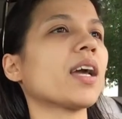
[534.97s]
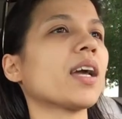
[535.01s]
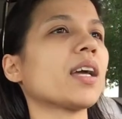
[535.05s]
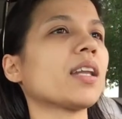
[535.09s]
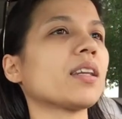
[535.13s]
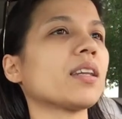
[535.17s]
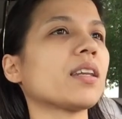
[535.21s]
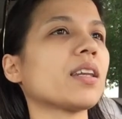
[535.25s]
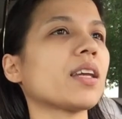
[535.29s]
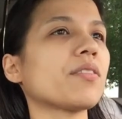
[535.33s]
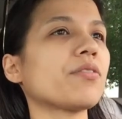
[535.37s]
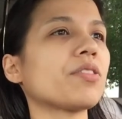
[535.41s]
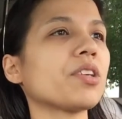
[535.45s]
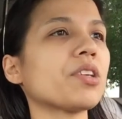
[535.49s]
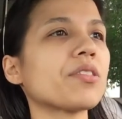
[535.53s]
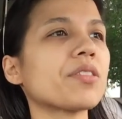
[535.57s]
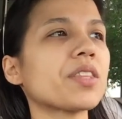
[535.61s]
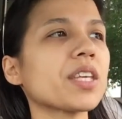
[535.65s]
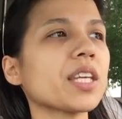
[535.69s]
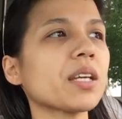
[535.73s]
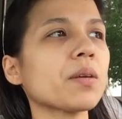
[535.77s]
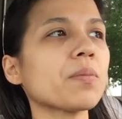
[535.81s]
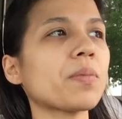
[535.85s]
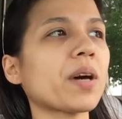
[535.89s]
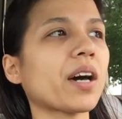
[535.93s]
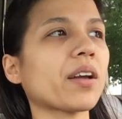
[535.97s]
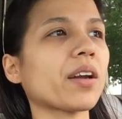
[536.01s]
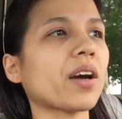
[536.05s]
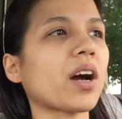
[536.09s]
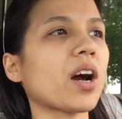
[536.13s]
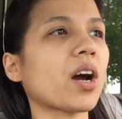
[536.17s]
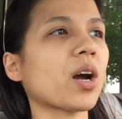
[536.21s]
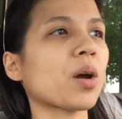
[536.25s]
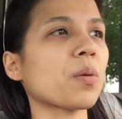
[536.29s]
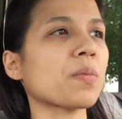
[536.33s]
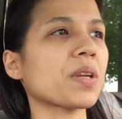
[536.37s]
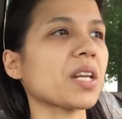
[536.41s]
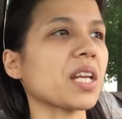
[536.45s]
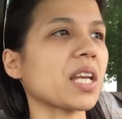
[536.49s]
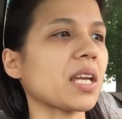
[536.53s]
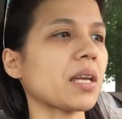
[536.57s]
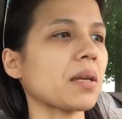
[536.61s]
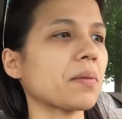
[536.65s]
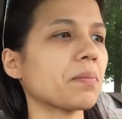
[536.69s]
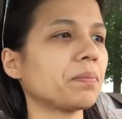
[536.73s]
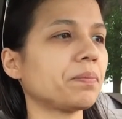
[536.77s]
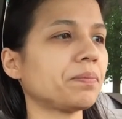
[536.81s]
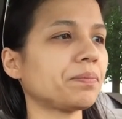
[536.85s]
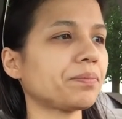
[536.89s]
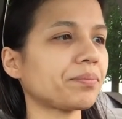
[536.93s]
And if you think about harmony,
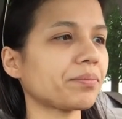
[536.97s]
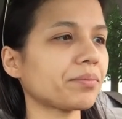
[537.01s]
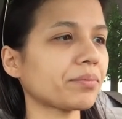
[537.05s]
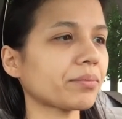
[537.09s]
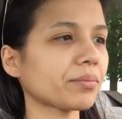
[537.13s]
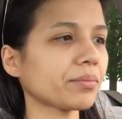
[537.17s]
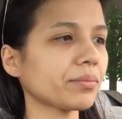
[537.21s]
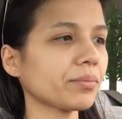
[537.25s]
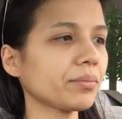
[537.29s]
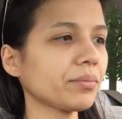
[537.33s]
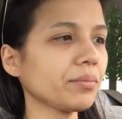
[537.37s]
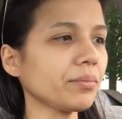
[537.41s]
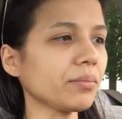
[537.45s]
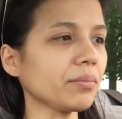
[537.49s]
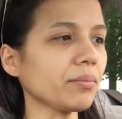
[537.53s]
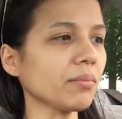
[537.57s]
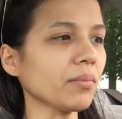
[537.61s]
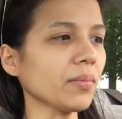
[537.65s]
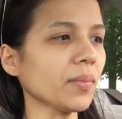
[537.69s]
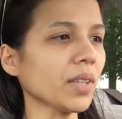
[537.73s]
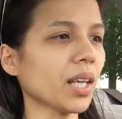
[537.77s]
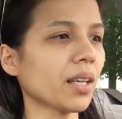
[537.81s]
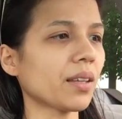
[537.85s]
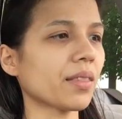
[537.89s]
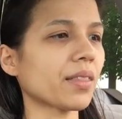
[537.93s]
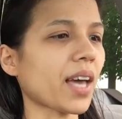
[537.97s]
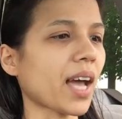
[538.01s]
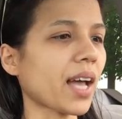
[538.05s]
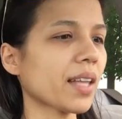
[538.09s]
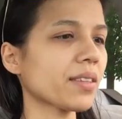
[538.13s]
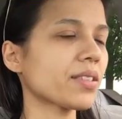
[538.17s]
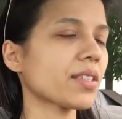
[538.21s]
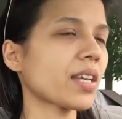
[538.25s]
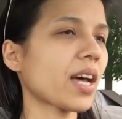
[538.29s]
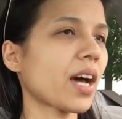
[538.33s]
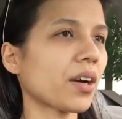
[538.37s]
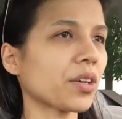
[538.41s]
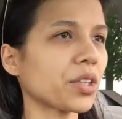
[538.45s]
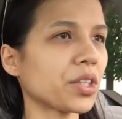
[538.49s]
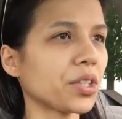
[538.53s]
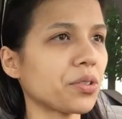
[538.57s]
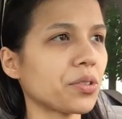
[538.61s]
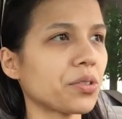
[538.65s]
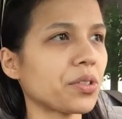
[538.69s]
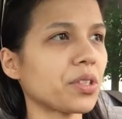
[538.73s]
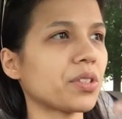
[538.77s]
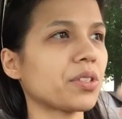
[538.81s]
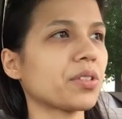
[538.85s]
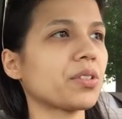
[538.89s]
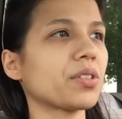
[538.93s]
that's how you
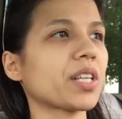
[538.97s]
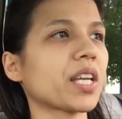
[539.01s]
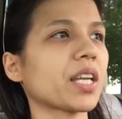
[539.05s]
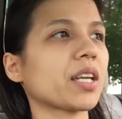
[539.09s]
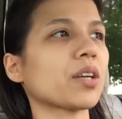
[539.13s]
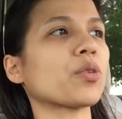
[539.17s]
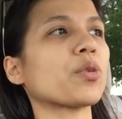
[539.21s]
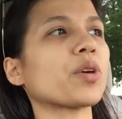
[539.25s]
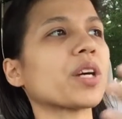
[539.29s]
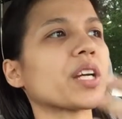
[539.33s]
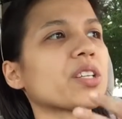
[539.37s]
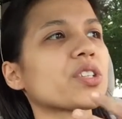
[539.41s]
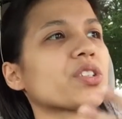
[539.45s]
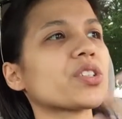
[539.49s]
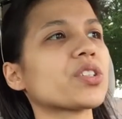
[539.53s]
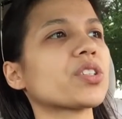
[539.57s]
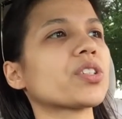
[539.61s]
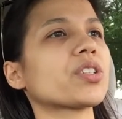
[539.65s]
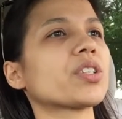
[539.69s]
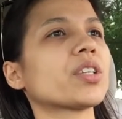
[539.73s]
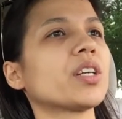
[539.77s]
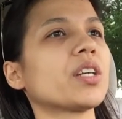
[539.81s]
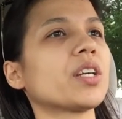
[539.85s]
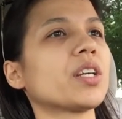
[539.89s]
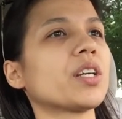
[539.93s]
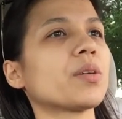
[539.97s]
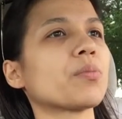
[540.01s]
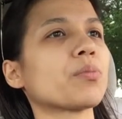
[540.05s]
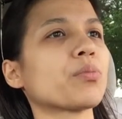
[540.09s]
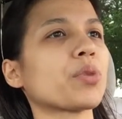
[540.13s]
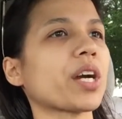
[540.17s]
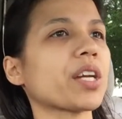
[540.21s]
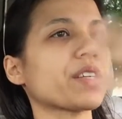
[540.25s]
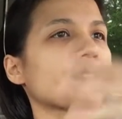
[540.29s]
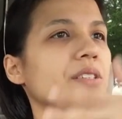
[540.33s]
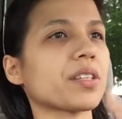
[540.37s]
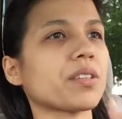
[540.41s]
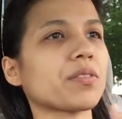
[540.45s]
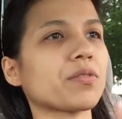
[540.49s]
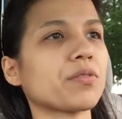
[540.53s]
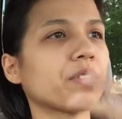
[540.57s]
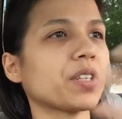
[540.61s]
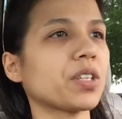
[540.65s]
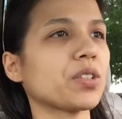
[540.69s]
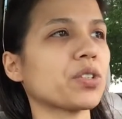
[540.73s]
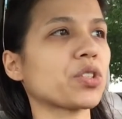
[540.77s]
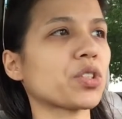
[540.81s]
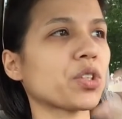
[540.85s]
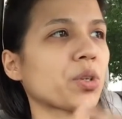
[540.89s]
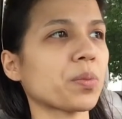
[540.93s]
distinguish present,
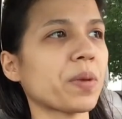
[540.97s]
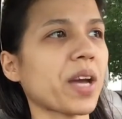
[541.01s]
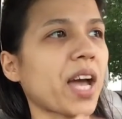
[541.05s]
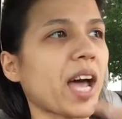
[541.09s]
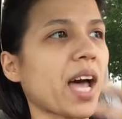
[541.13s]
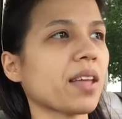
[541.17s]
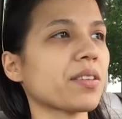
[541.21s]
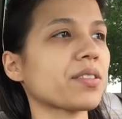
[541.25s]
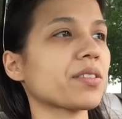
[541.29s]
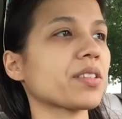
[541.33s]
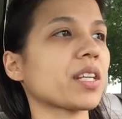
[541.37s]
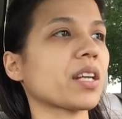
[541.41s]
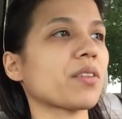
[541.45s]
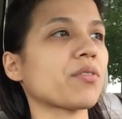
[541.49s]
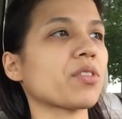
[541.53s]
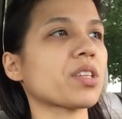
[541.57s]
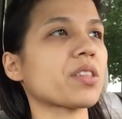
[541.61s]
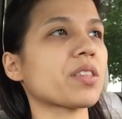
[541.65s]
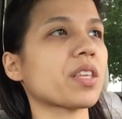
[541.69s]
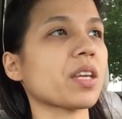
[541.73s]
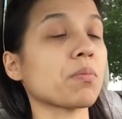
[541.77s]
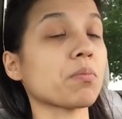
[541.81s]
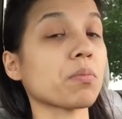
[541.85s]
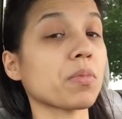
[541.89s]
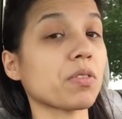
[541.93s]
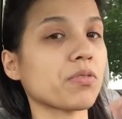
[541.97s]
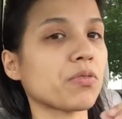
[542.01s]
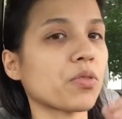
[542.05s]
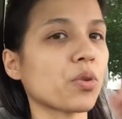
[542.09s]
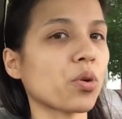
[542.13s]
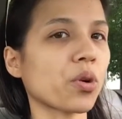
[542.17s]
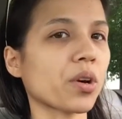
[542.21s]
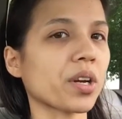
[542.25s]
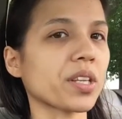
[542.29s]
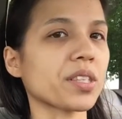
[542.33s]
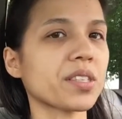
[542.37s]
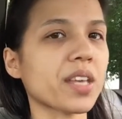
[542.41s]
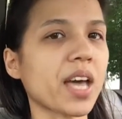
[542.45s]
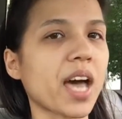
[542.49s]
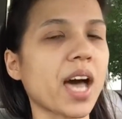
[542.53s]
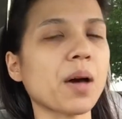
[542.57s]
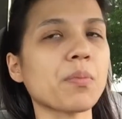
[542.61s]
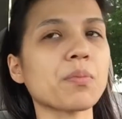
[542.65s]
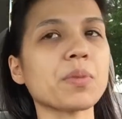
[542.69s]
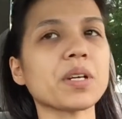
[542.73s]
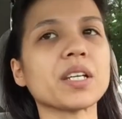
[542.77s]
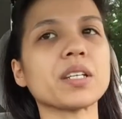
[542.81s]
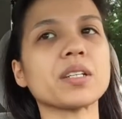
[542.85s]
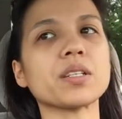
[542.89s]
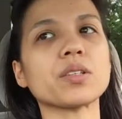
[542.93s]
future, past, and everything before it's
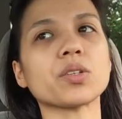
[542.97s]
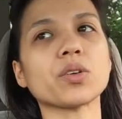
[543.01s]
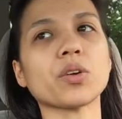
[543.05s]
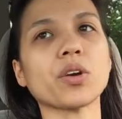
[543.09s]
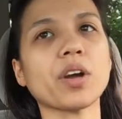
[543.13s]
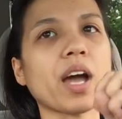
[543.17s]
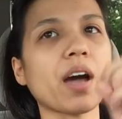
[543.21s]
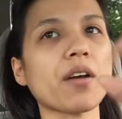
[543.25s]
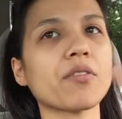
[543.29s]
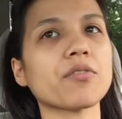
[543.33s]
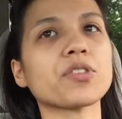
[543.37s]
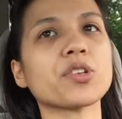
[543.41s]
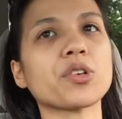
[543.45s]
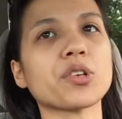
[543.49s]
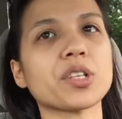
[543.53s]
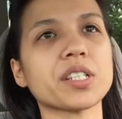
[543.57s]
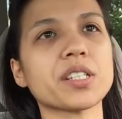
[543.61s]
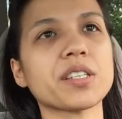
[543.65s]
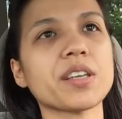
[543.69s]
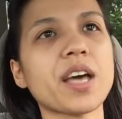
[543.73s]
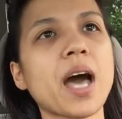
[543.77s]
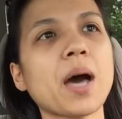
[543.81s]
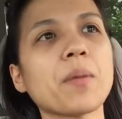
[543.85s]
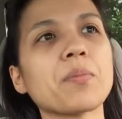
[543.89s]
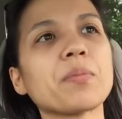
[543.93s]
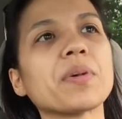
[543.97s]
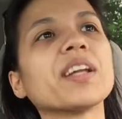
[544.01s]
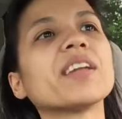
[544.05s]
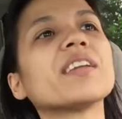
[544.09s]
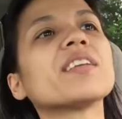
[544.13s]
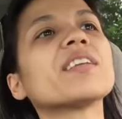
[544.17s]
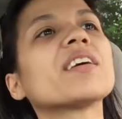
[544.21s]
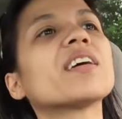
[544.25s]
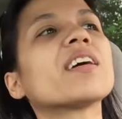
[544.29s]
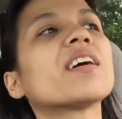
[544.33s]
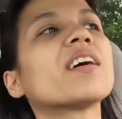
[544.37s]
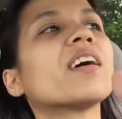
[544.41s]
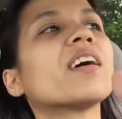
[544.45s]
happened or after it's happened.